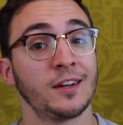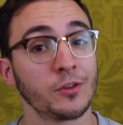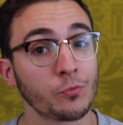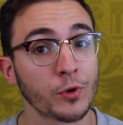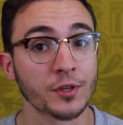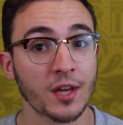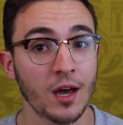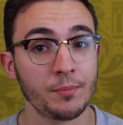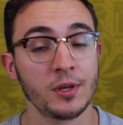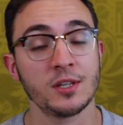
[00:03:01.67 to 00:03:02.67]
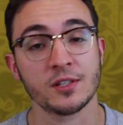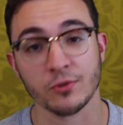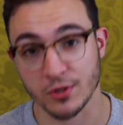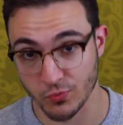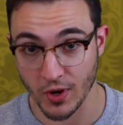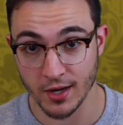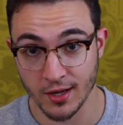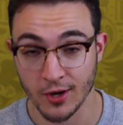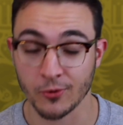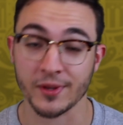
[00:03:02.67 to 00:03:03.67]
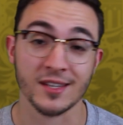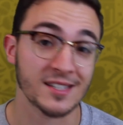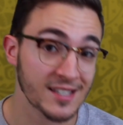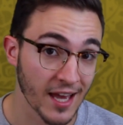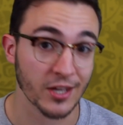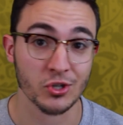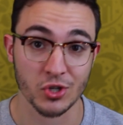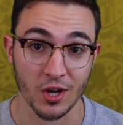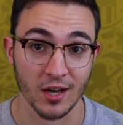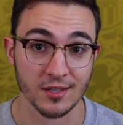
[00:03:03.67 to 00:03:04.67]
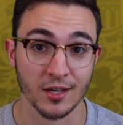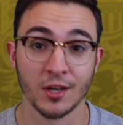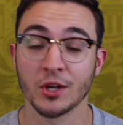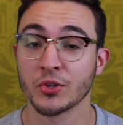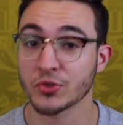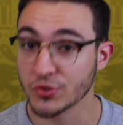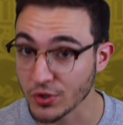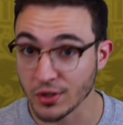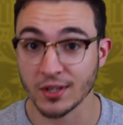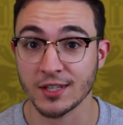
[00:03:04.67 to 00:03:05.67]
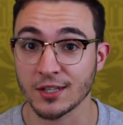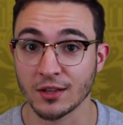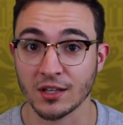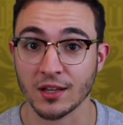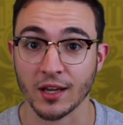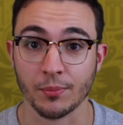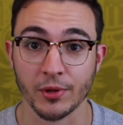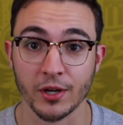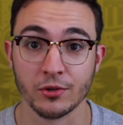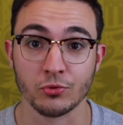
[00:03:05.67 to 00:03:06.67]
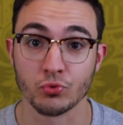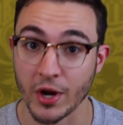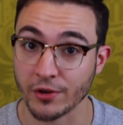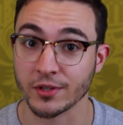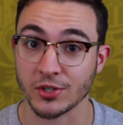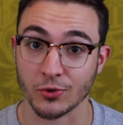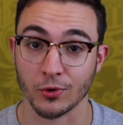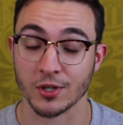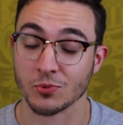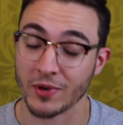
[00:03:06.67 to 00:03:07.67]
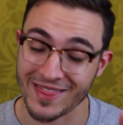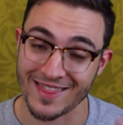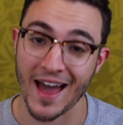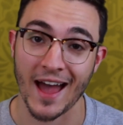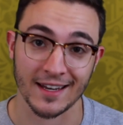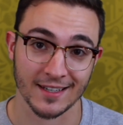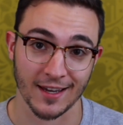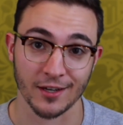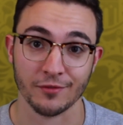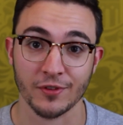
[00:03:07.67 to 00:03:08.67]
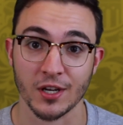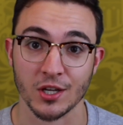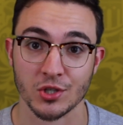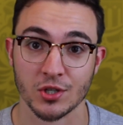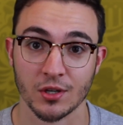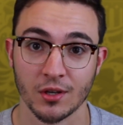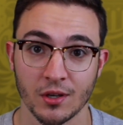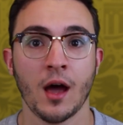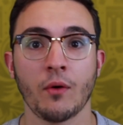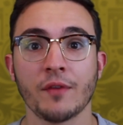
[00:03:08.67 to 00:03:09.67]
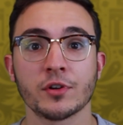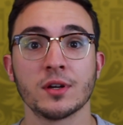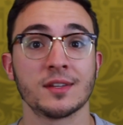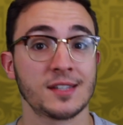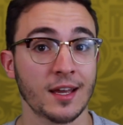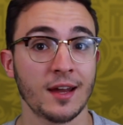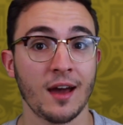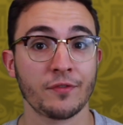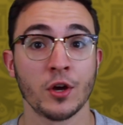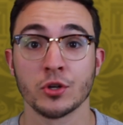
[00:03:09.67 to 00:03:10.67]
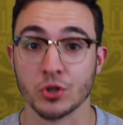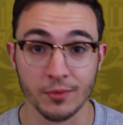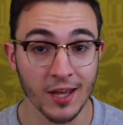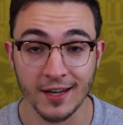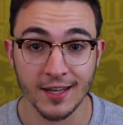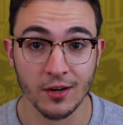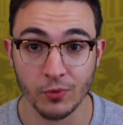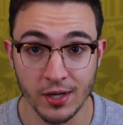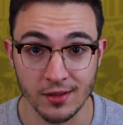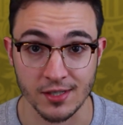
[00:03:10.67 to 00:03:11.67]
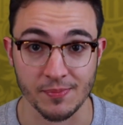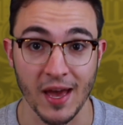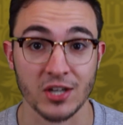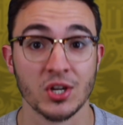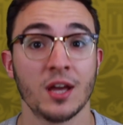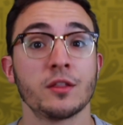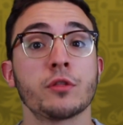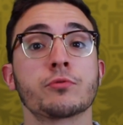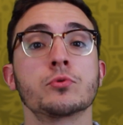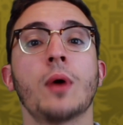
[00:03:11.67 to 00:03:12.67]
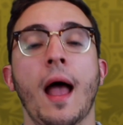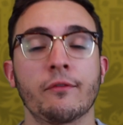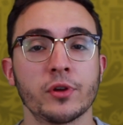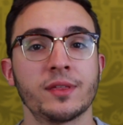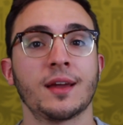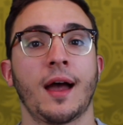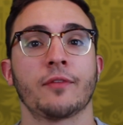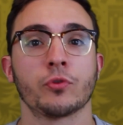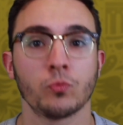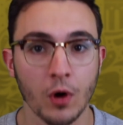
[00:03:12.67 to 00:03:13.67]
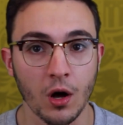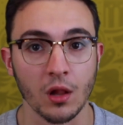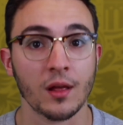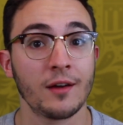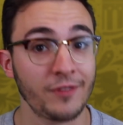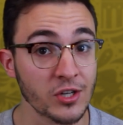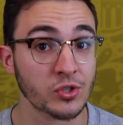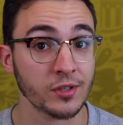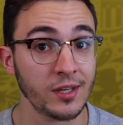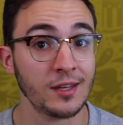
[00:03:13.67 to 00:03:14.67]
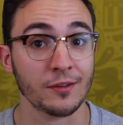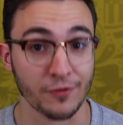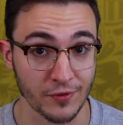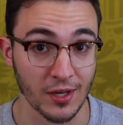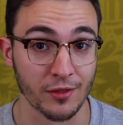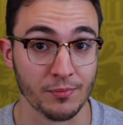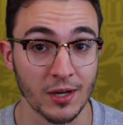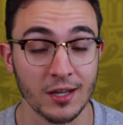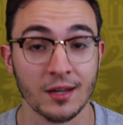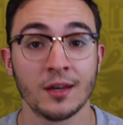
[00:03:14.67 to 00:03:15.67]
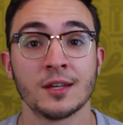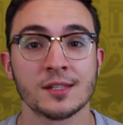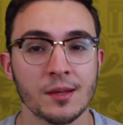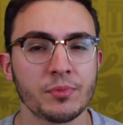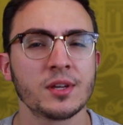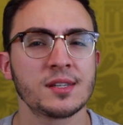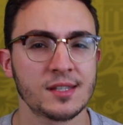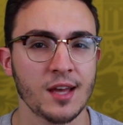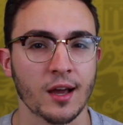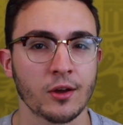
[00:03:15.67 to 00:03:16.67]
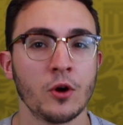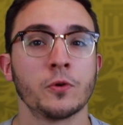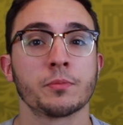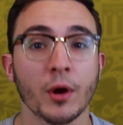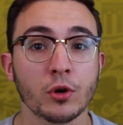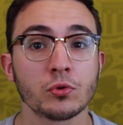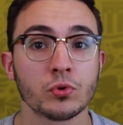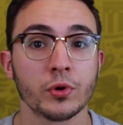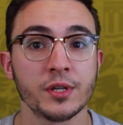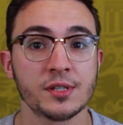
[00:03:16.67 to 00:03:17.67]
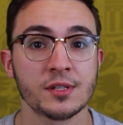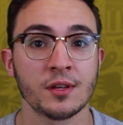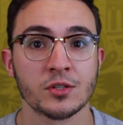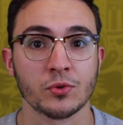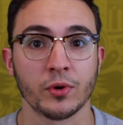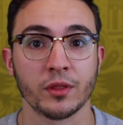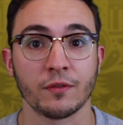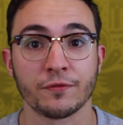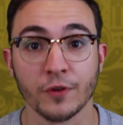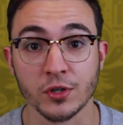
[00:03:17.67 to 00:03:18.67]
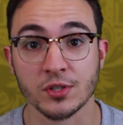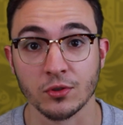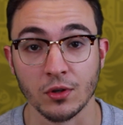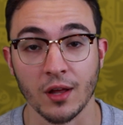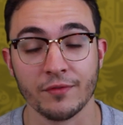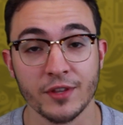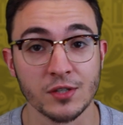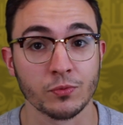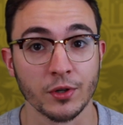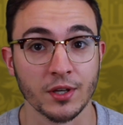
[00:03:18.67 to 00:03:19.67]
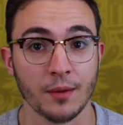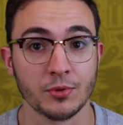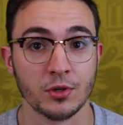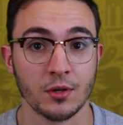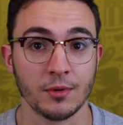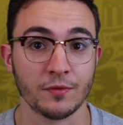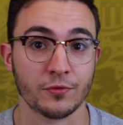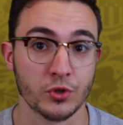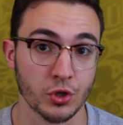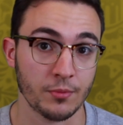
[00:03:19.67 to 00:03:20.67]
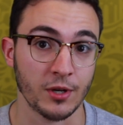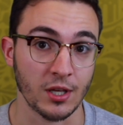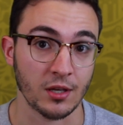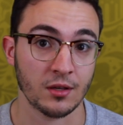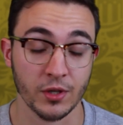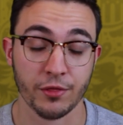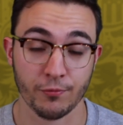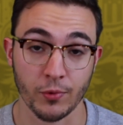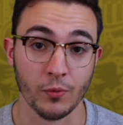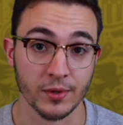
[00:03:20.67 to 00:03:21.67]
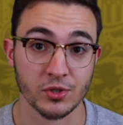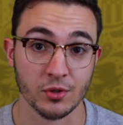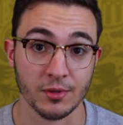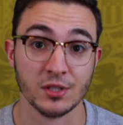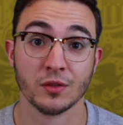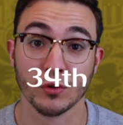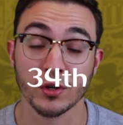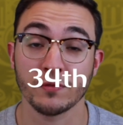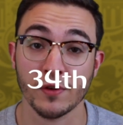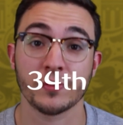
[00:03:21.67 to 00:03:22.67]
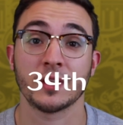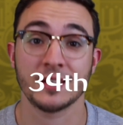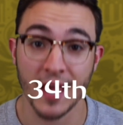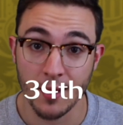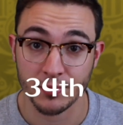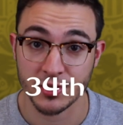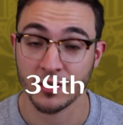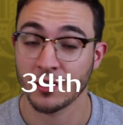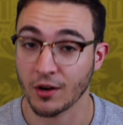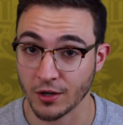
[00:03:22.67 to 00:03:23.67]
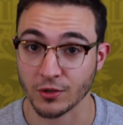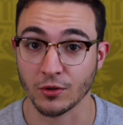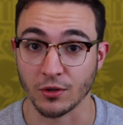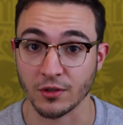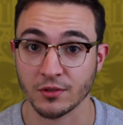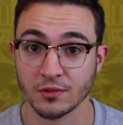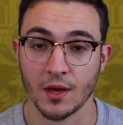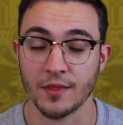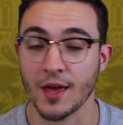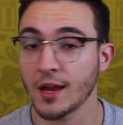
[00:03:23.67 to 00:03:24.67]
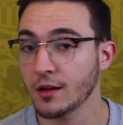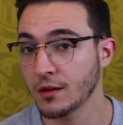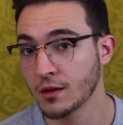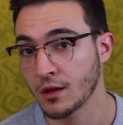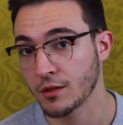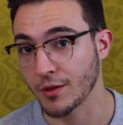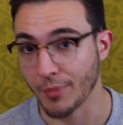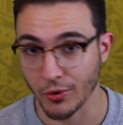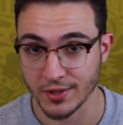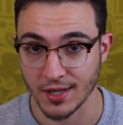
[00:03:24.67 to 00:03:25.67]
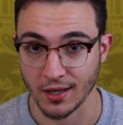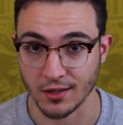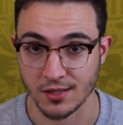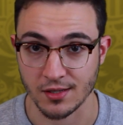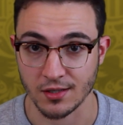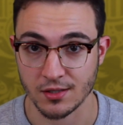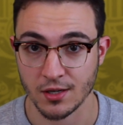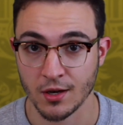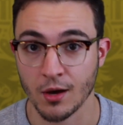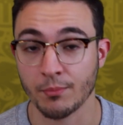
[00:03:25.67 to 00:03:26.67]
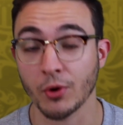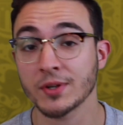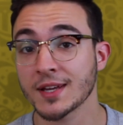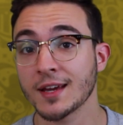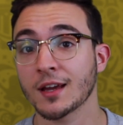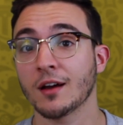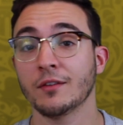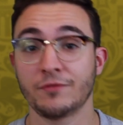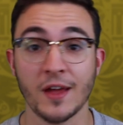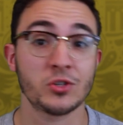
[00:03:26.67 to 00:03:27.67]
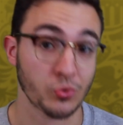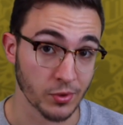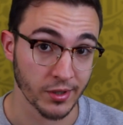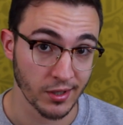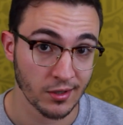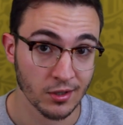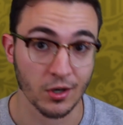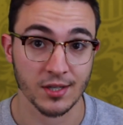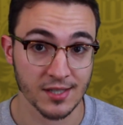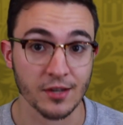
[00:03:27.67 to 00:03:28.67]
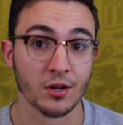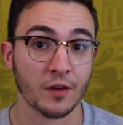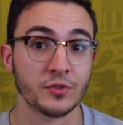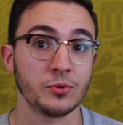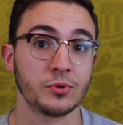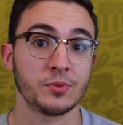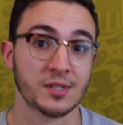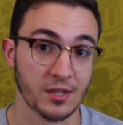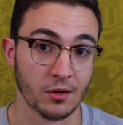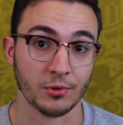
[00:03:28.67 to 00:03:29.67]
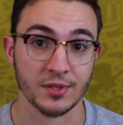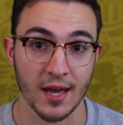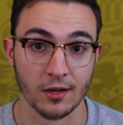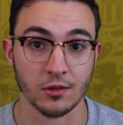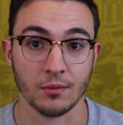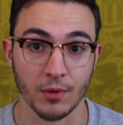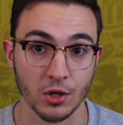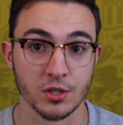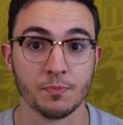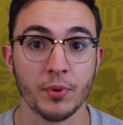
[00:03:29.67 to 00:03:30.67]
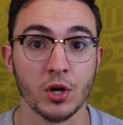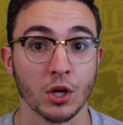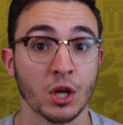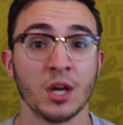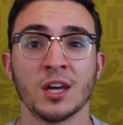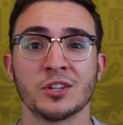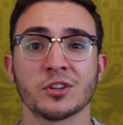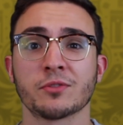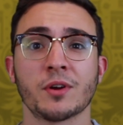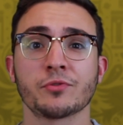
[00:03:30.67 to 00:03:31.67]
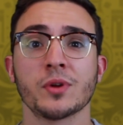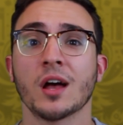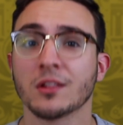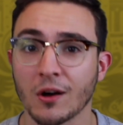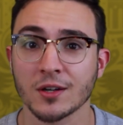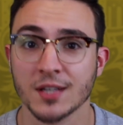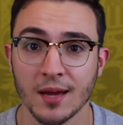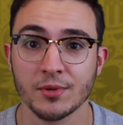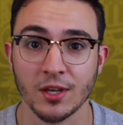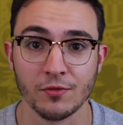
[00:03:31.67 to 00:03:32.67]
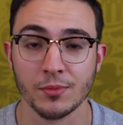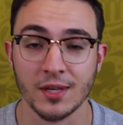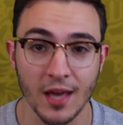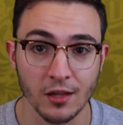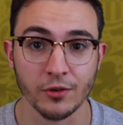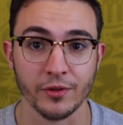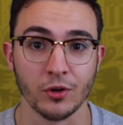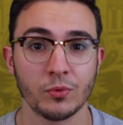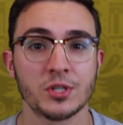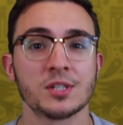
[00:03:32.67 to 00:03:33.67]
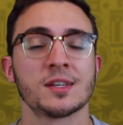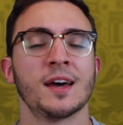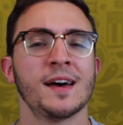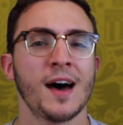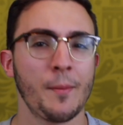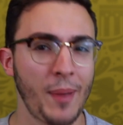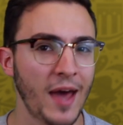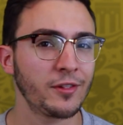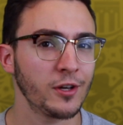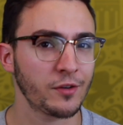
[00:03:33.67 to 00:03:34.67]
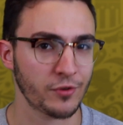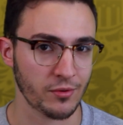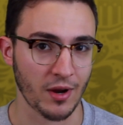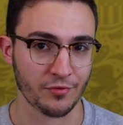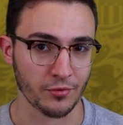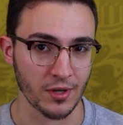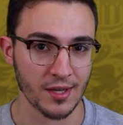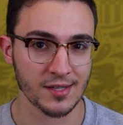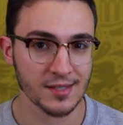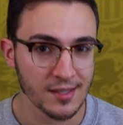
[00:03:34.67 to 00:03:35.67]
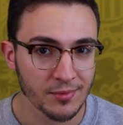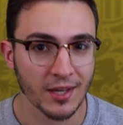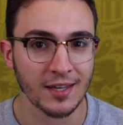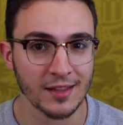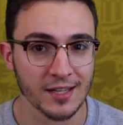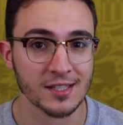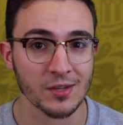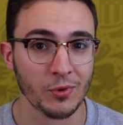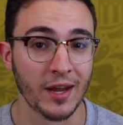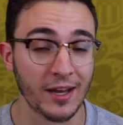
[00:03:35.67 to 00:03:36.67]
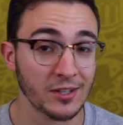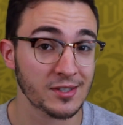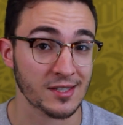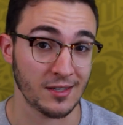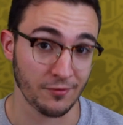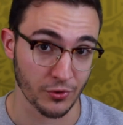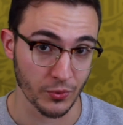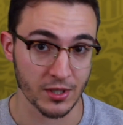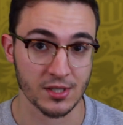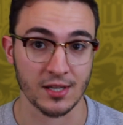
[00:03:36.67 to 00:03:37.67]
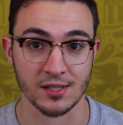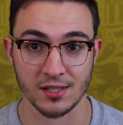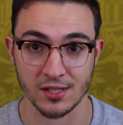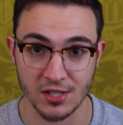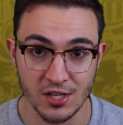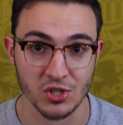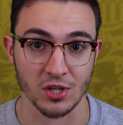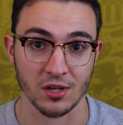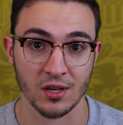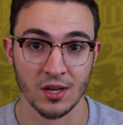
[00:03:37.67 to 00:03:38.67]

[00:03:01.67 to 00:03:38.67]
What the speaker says: and in the World Cup, he scores one with his second shot. Certainly didn't look like a player who rarely scores with that kind of finish. However, in the second half, Germany had to get a win in this match, and they threw everything at the wall. Eventually, in the 58th minute, something stuck, with Marco Reus scoring the first goal of this World Cup tournament for Germany, with what was Germany's 35th attempt on goal. And then, the Boateng incident. Boateng eventually got sent off due to his terrible tackle on Marcus Berg. It took the referee a long time to give him the yellow though, which is a bad look for the referee, as it seemed like he let someone else influence his decision.